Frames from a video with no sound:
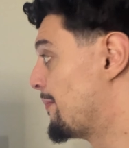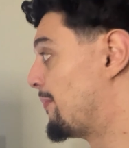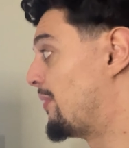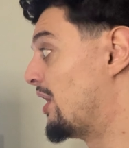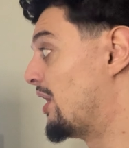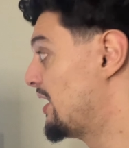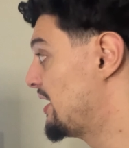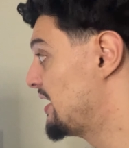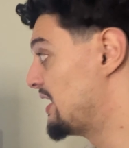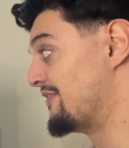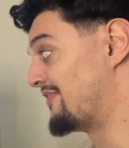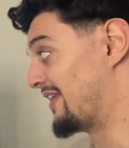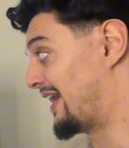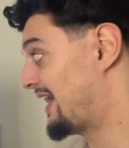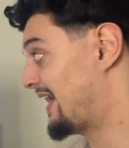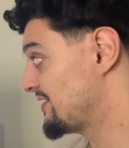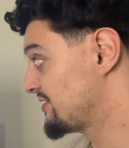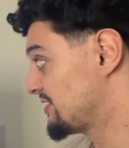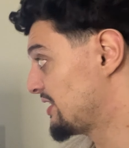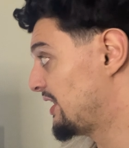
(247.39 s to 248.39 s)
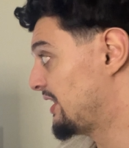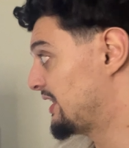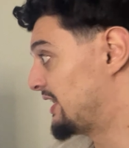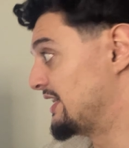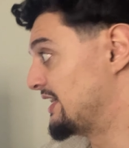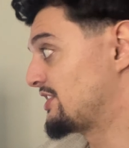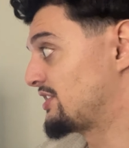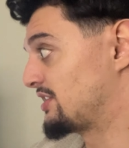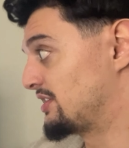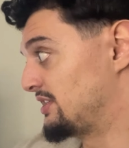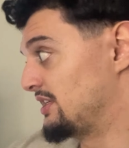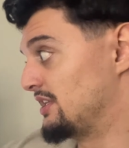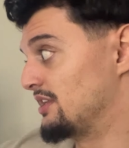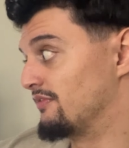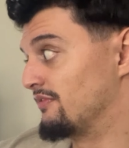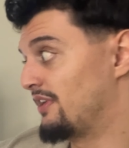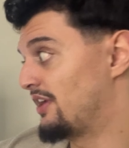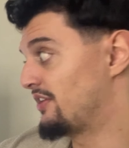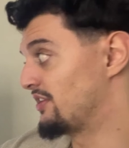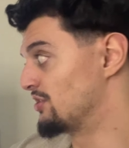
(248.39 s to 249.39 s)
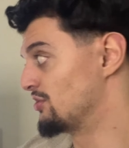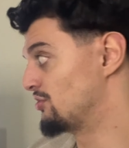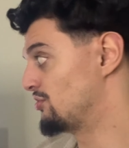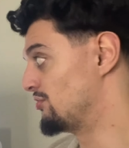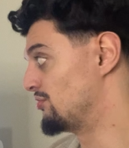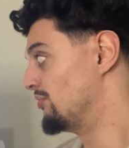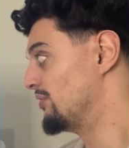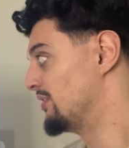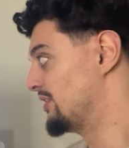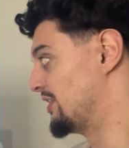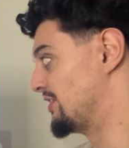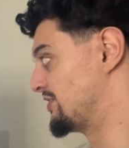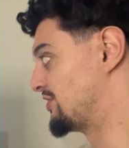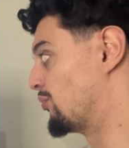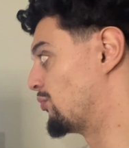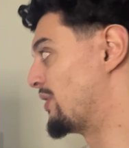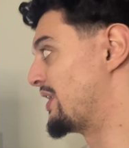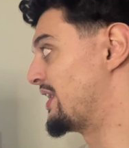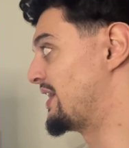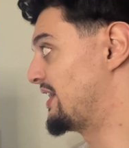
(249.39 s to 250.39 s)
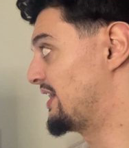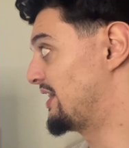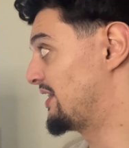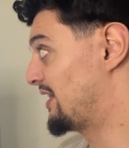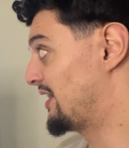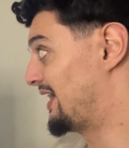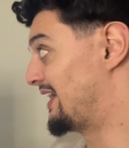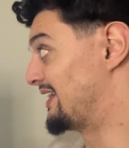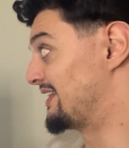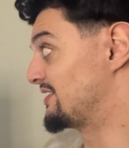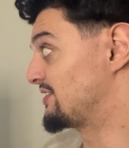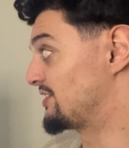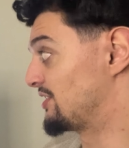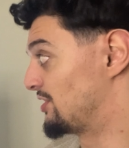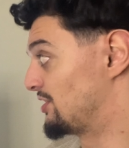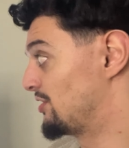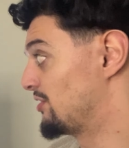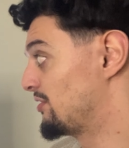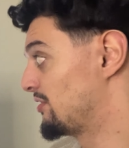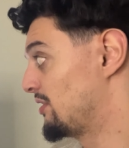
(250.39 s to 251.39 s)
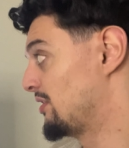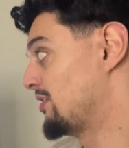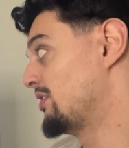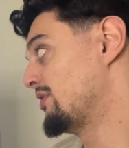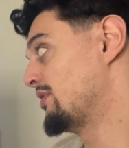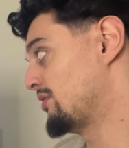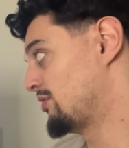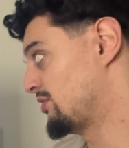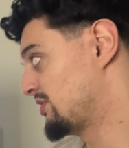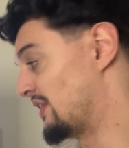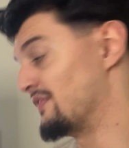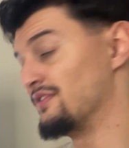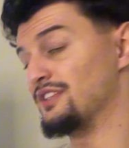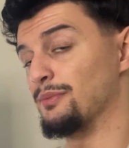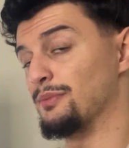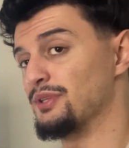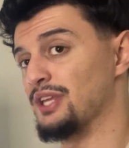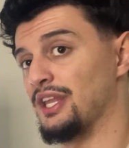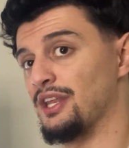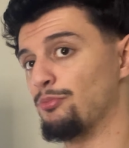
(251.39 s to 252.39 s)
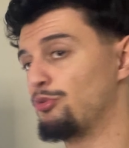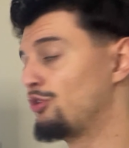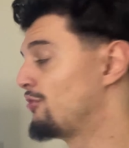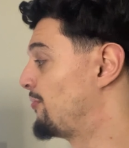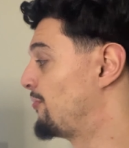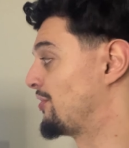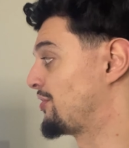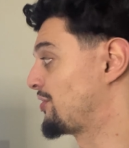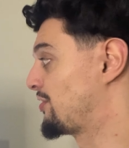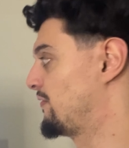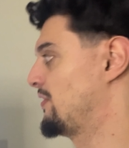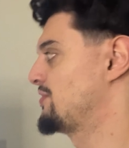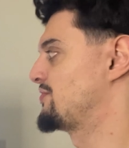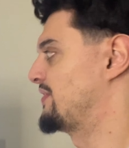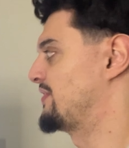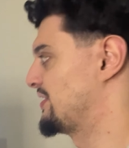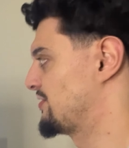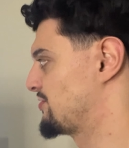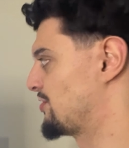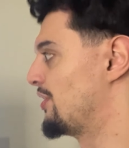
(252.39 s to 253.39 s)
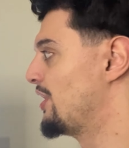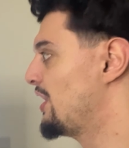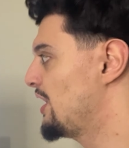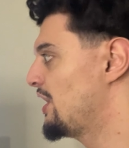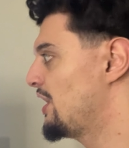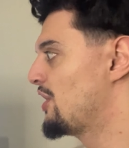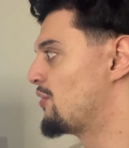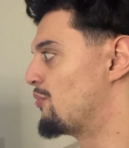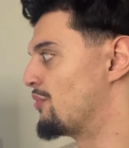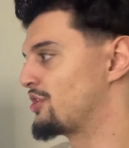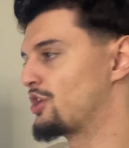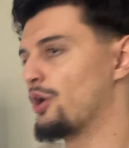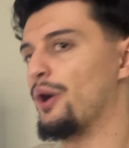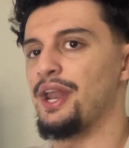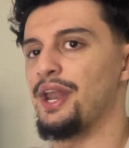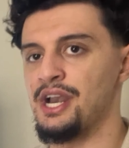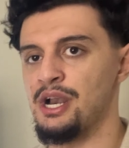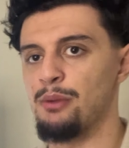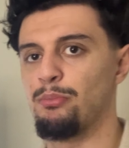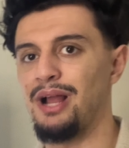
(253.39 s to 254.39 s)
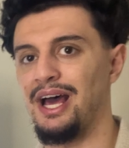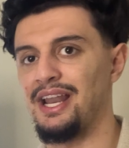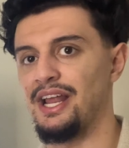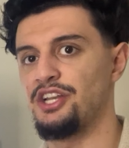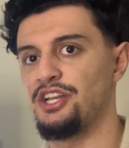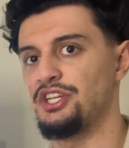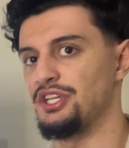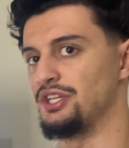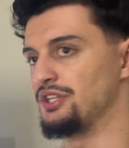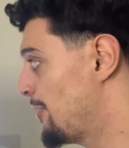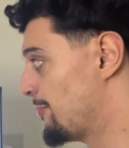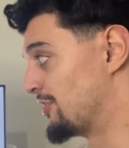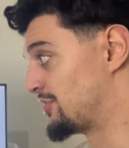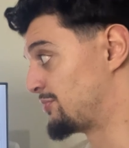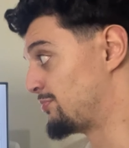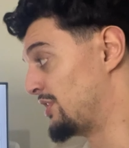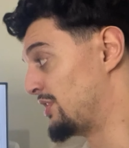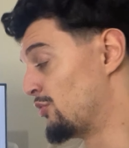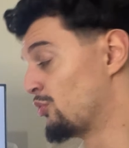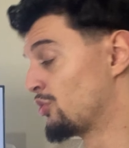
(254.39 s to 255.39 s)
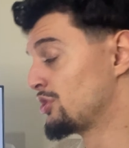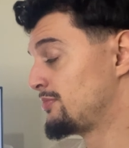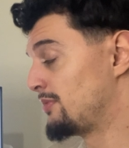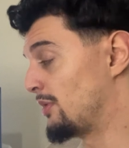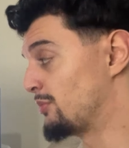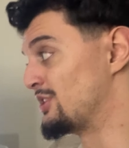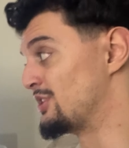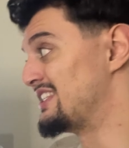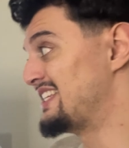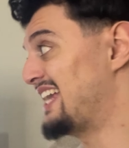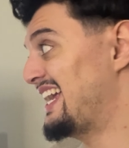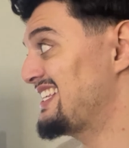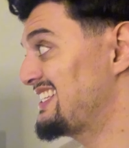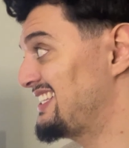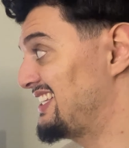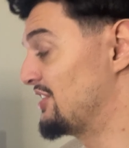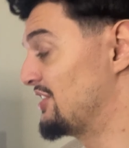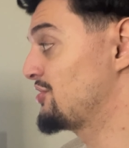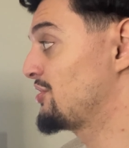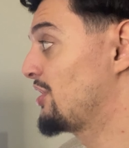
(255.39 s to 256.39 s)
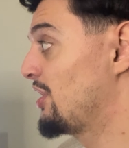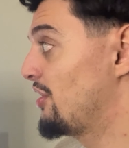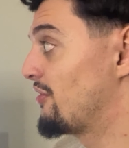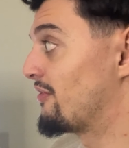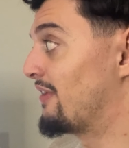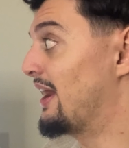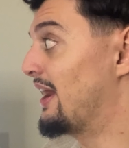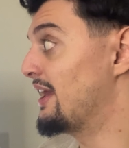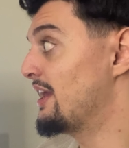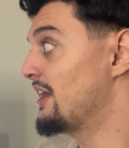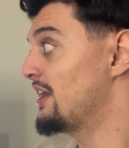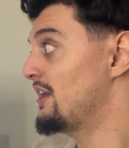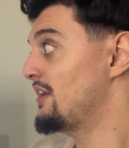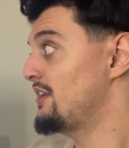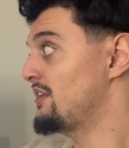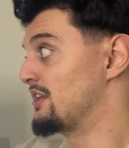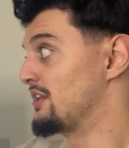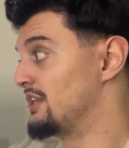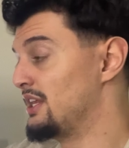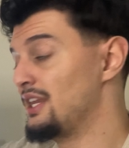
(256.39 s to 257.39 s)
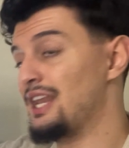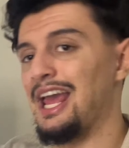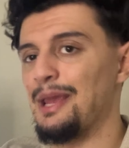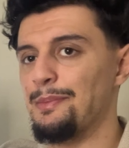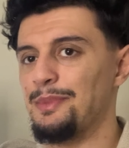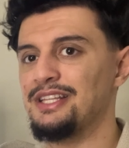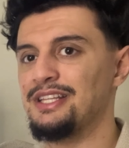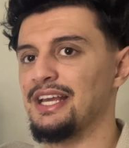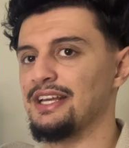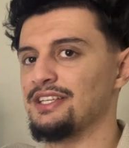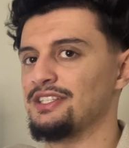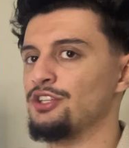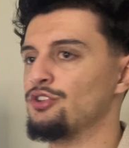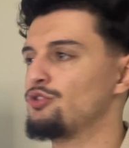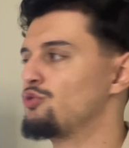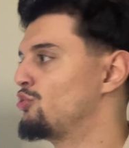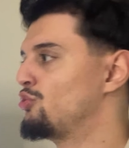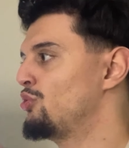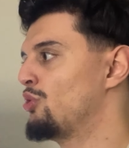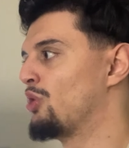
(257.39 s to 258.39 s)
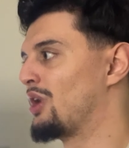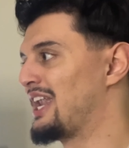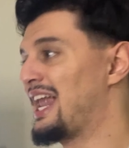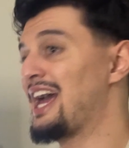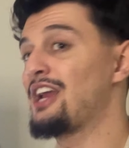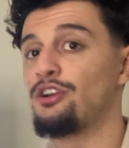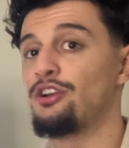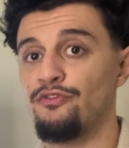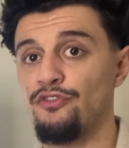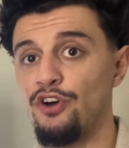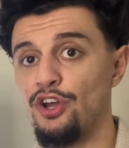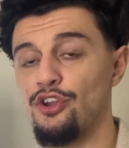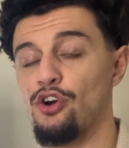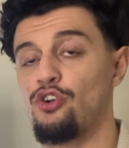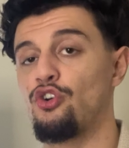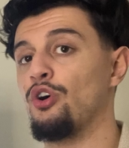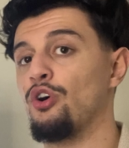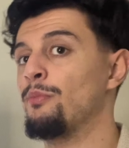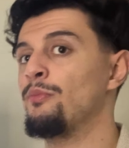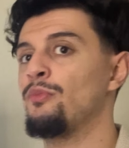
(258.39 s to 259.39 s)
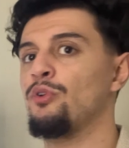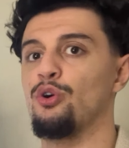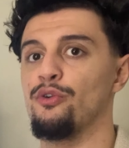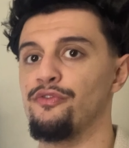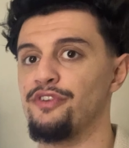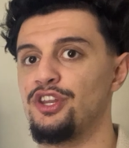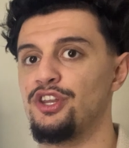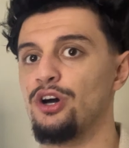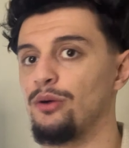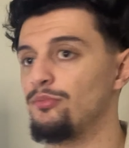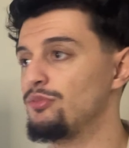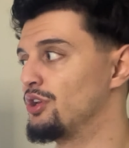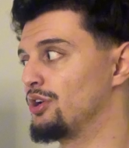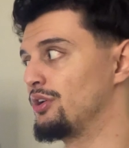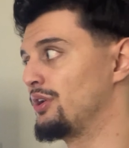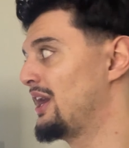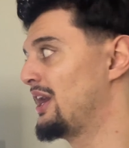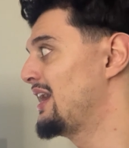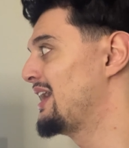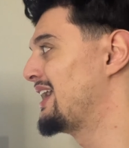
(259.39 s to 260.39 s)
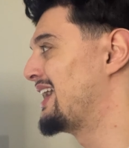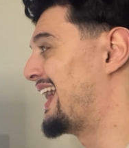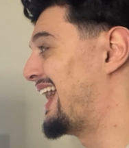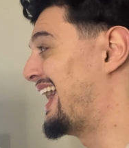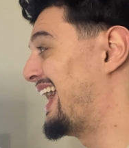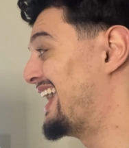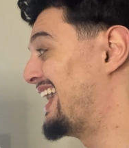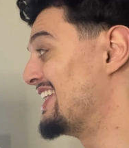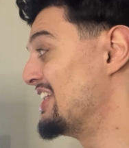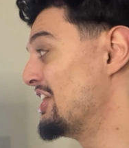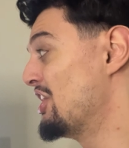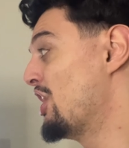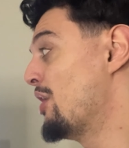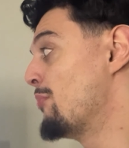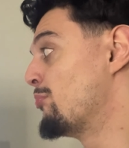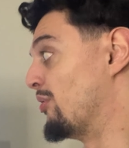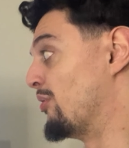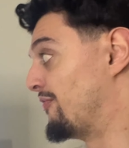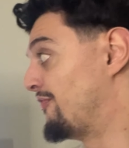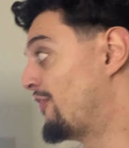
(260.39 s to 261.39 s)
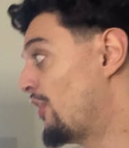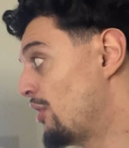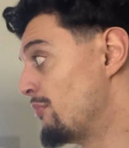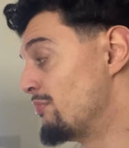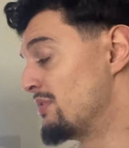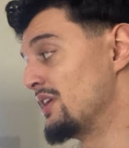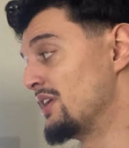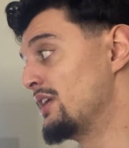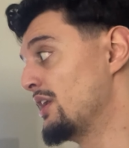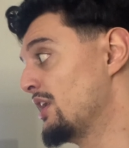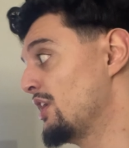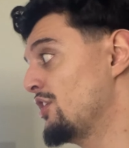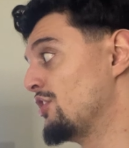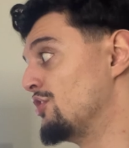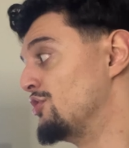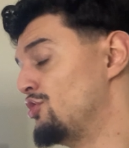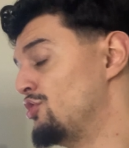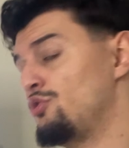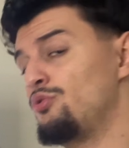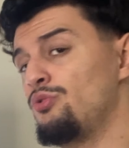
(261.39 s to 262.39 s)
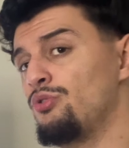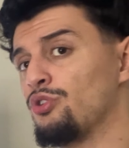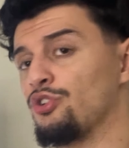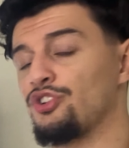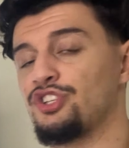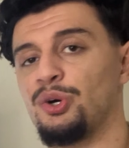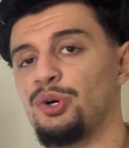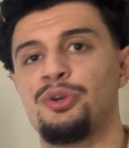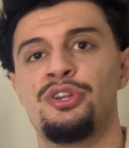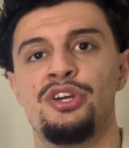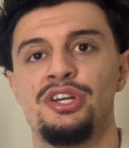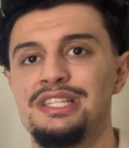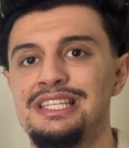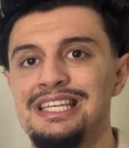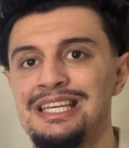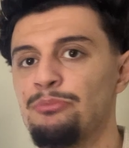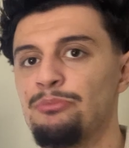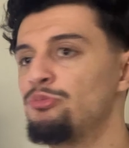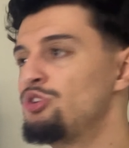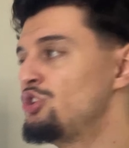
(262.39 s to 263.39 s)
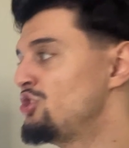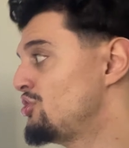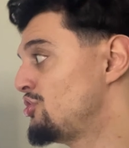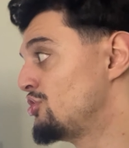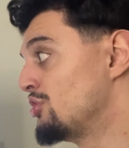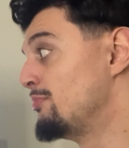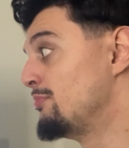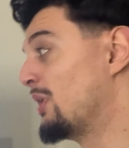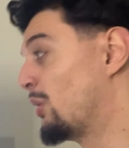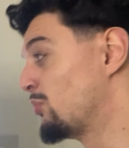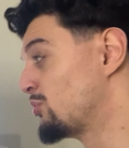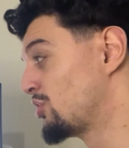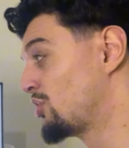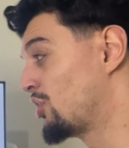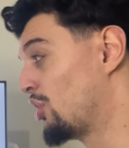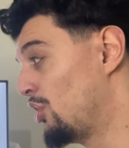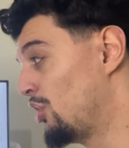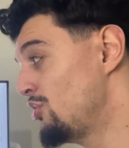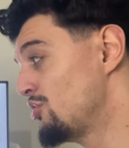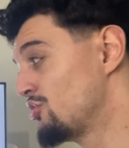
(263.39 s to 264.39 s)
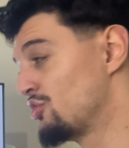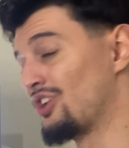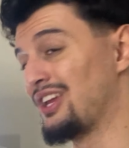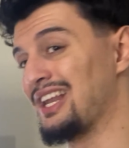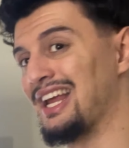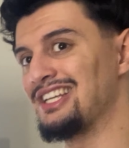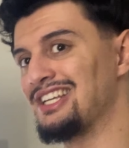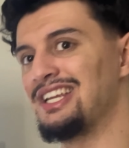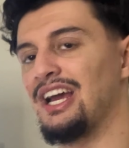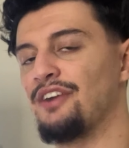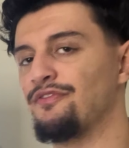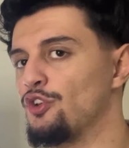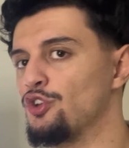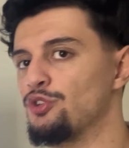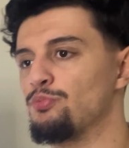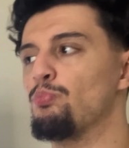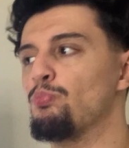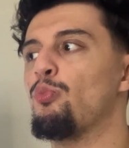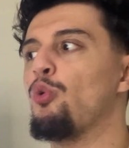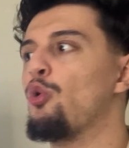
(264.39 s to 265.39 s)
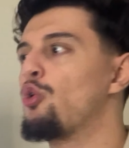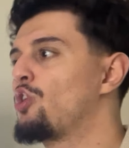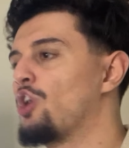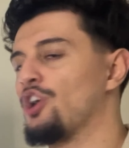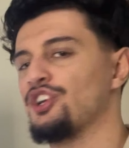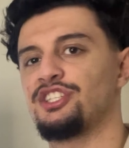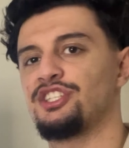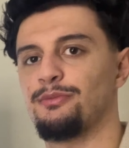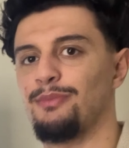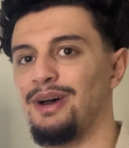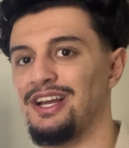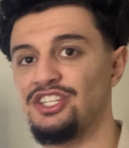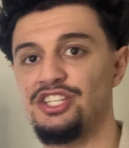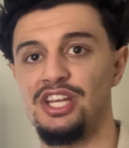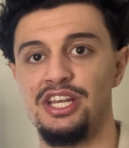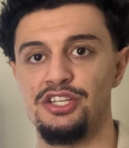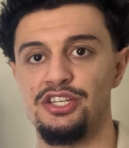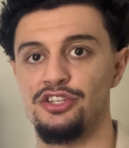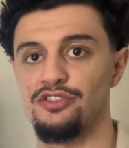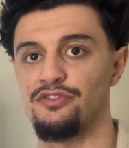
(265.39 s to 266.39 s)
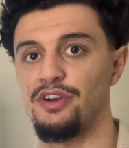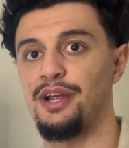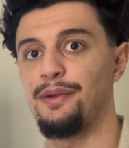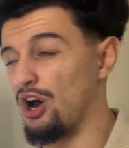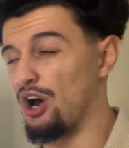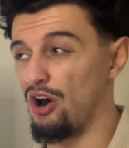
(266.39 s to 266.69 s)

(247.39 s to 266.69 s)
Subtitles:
But if it has, as you can see, the variant 2 is the winner here, and it's a 17% improvement on the conversion rate. So we'd go ahead and apply that change. But in order to be able to test this, right, you need an A/B testing tool like convert.com or VWO, and preferably you or someone on your team should be able to code, so you can actually have those more customized changes, right?